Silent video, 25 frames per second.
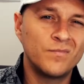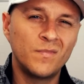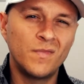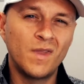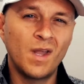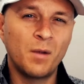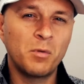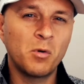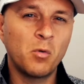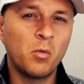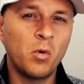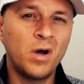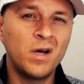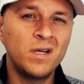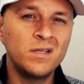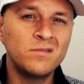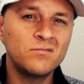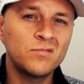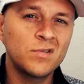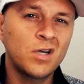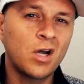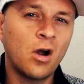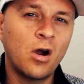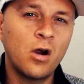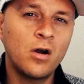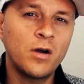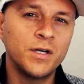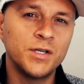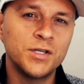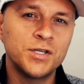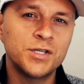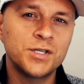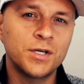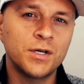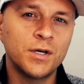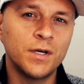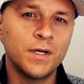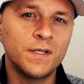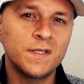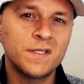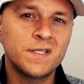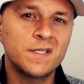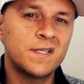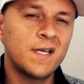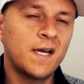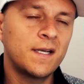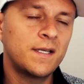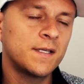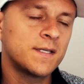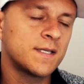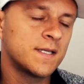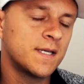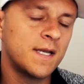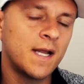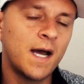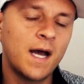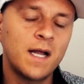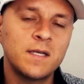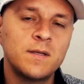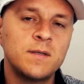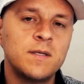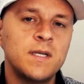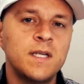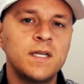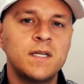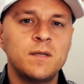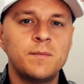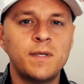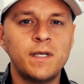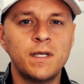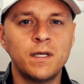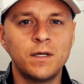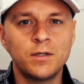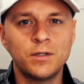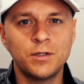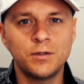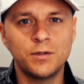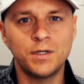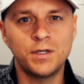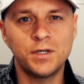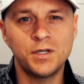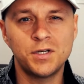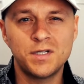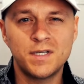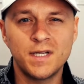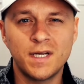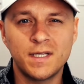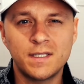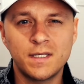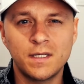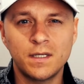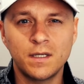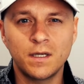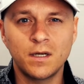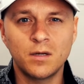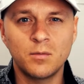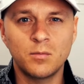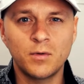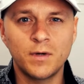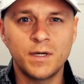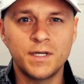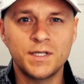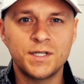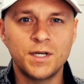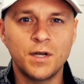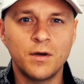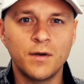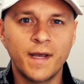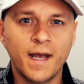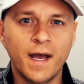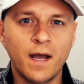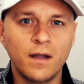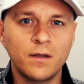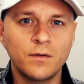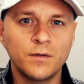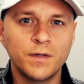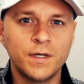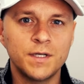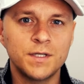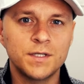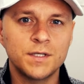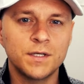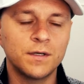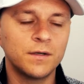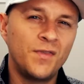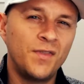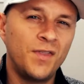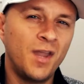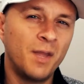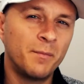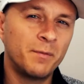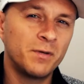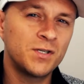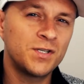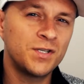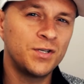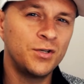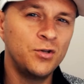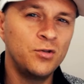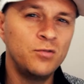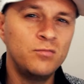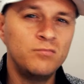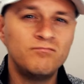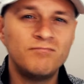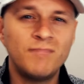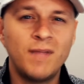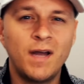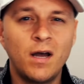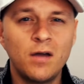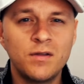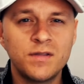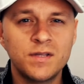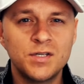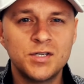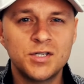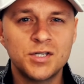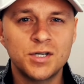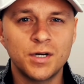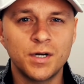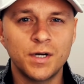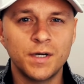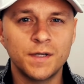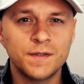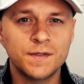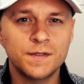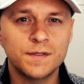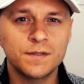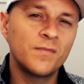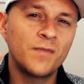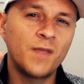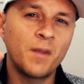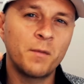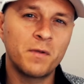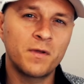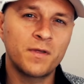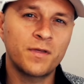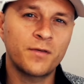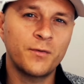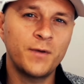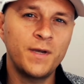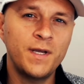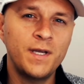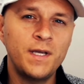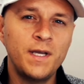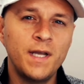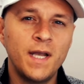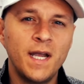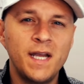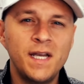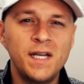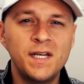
Number 1, car insurance. That does not need to be included in your debt to income ratio calculation. Number 2, health insurance. Number 3, any